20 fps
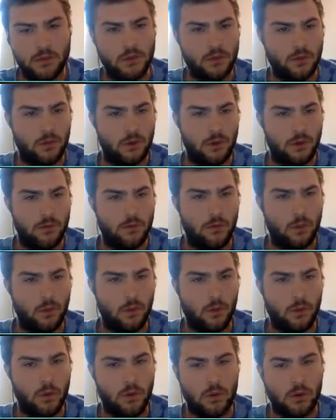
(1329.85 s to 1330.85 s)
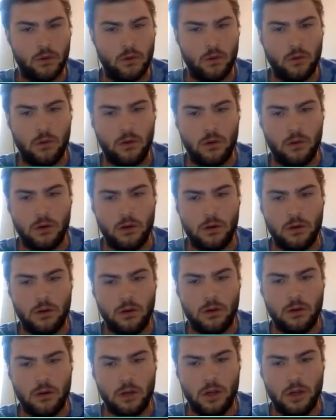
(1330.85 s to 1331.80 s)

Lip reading: 244 or